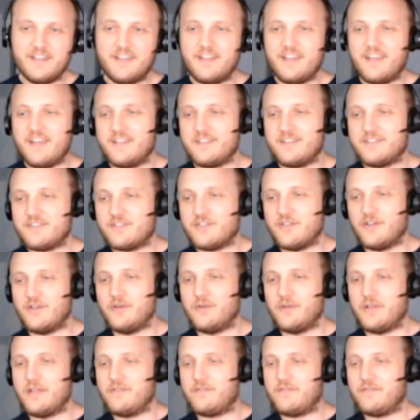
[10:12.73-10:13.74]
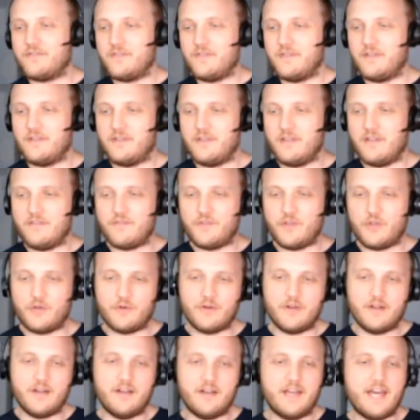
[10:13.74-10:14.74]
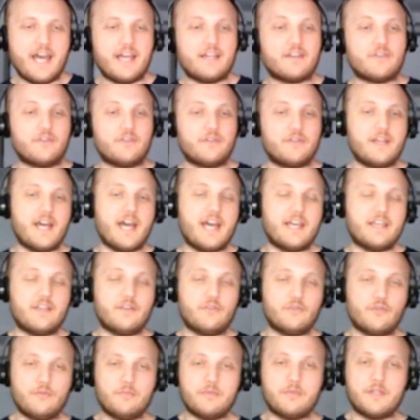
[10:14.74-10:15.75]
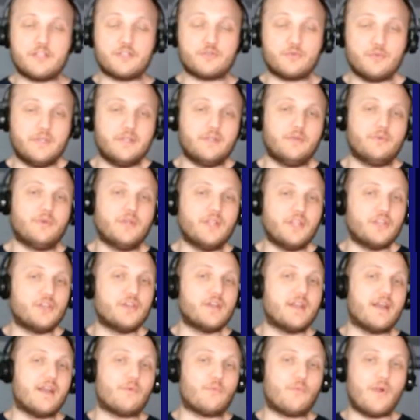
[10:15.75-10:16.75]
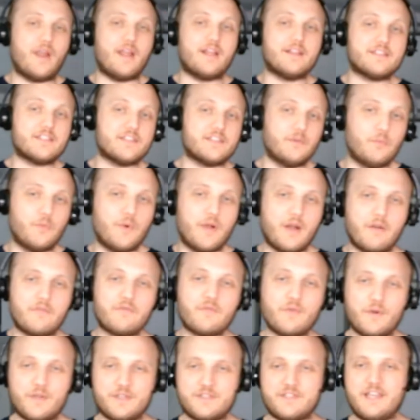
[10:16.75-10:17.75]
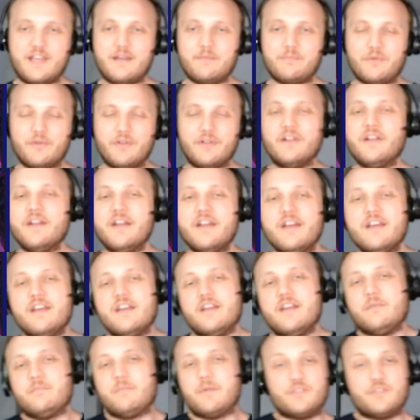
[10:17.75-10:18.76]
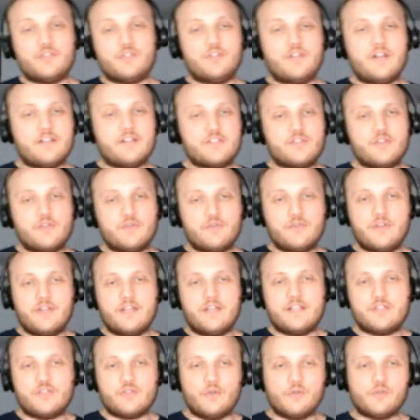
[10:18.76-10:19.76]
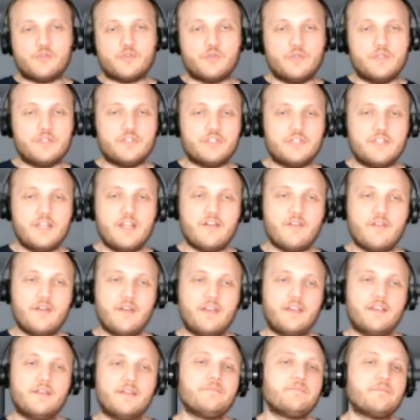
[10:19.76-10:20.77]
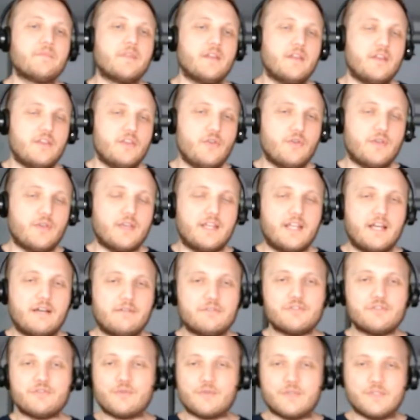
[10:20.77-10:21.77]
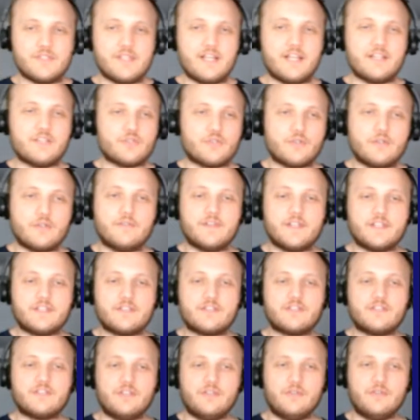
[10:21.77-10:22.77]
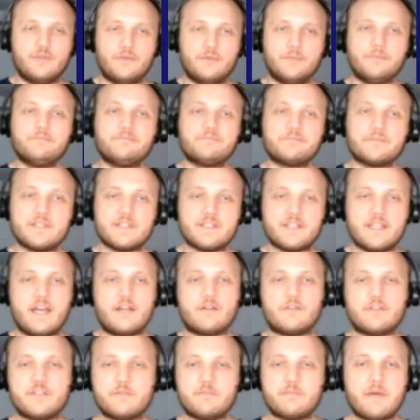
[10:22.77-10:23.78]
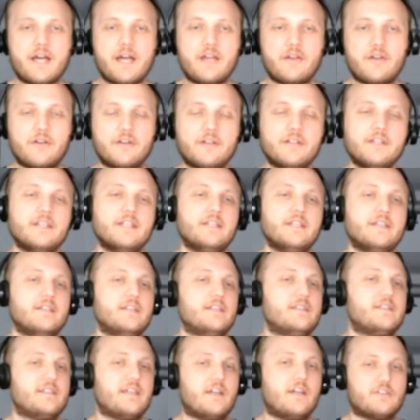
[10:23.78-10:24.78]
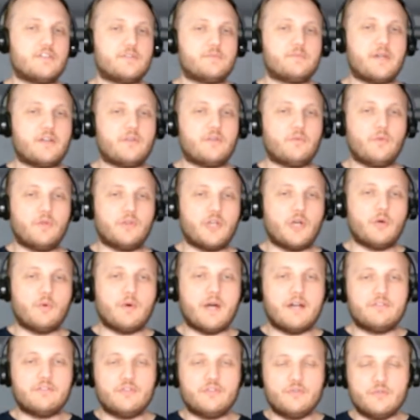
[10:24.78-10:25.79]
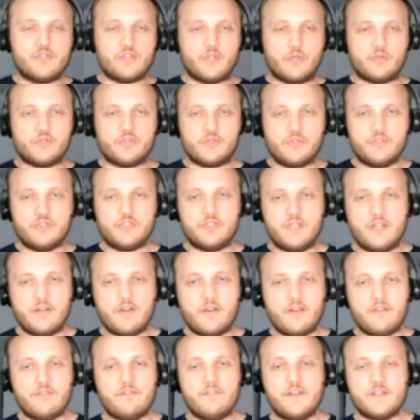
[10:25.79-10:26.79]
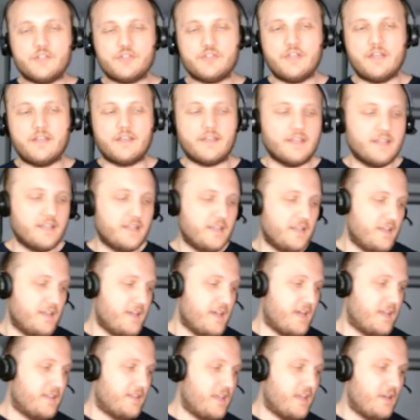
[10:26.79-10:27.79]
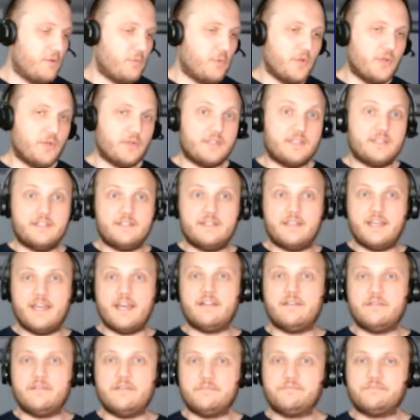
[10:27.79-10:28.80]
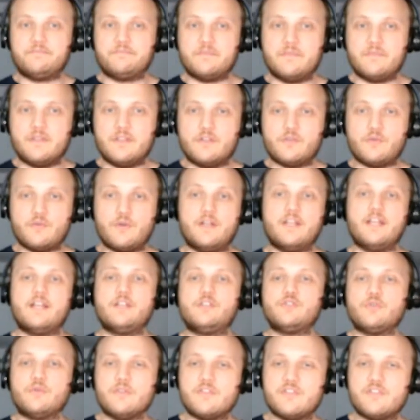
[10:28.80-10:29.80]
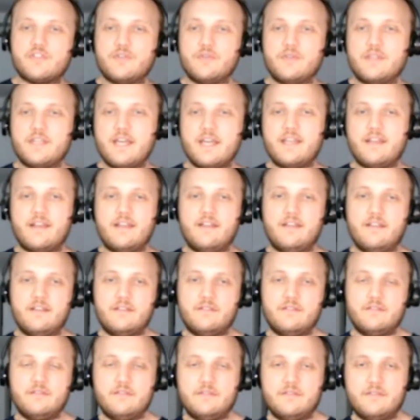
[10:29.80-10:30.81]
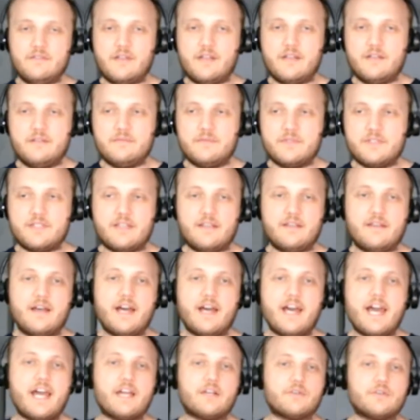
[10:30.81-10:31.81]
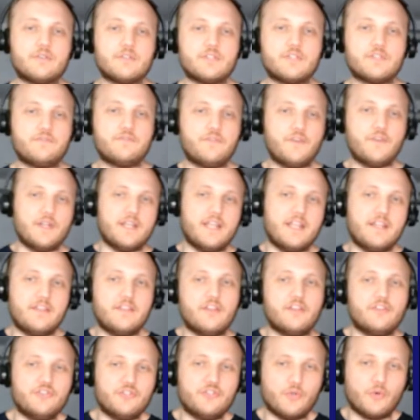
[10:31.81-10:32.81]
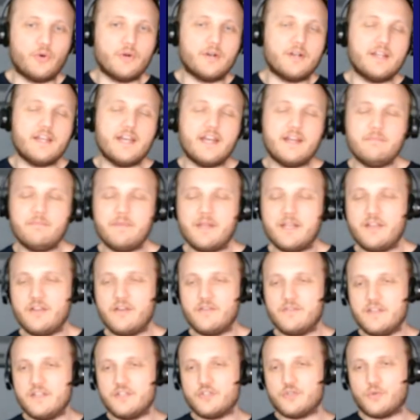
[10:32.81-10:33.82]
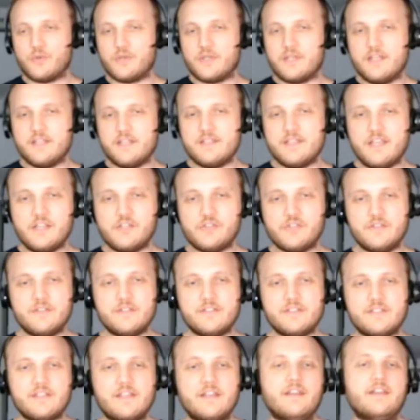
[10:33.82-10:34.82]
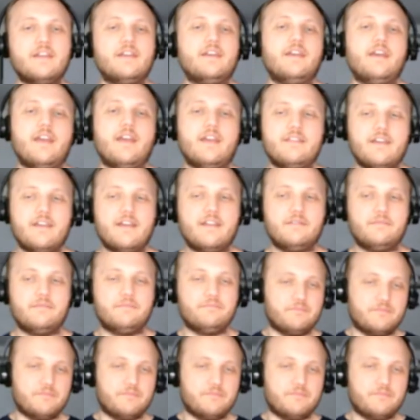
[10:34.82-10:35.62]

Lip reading: And so if you're a hacking group that's really good at ransomware, for example, but you're not so good at social engineering, you can outsource that service to Scattered Spider. Scattered Spider will go out, do social engineering, phishing, and they will get credentials to get a hacker's foot in the door at many of these organizations. And then